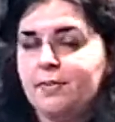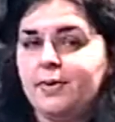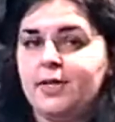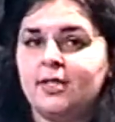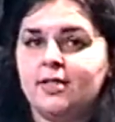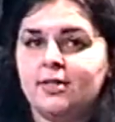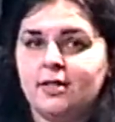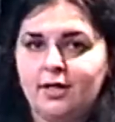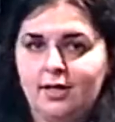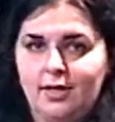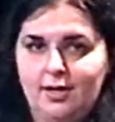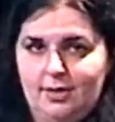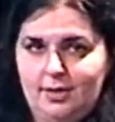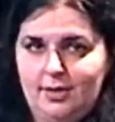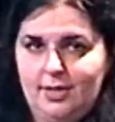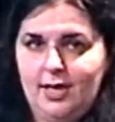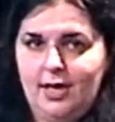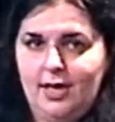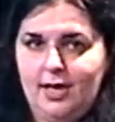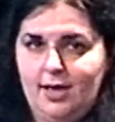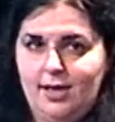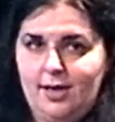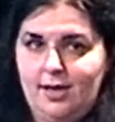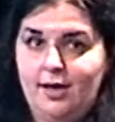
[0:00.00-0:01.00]

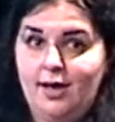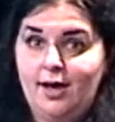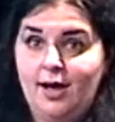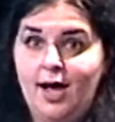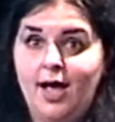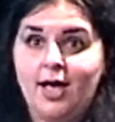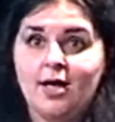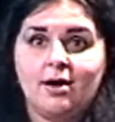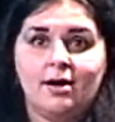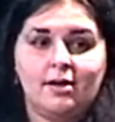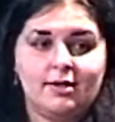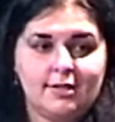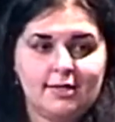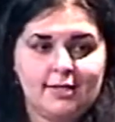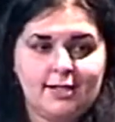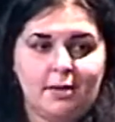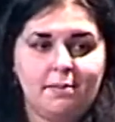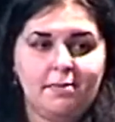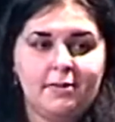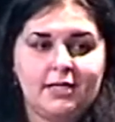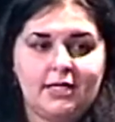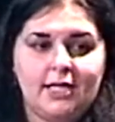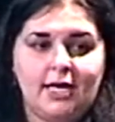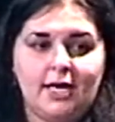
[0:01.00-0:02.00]
but I asked
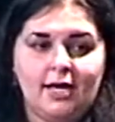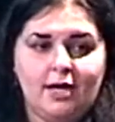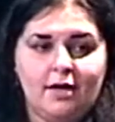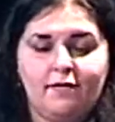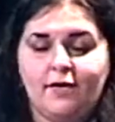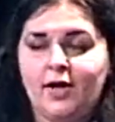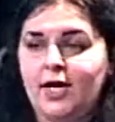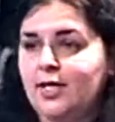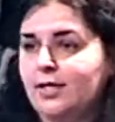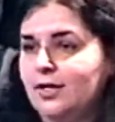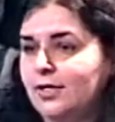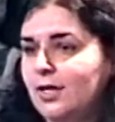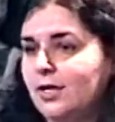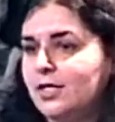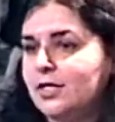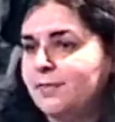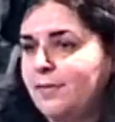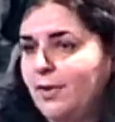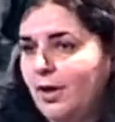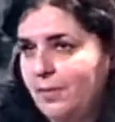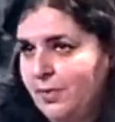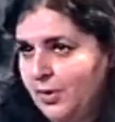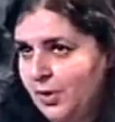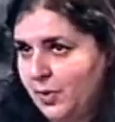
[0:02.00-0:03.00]
somebody if I could ask
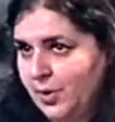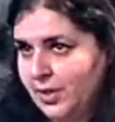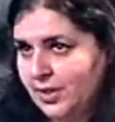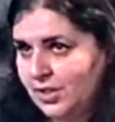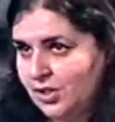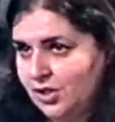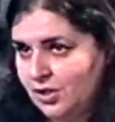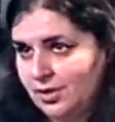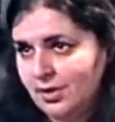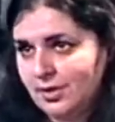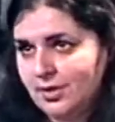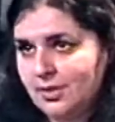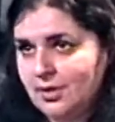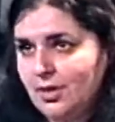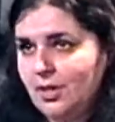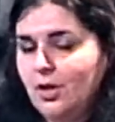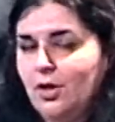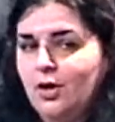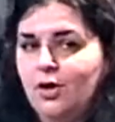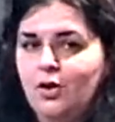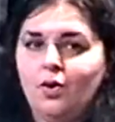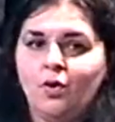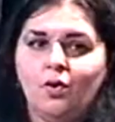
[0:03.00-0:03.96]
Baba questions,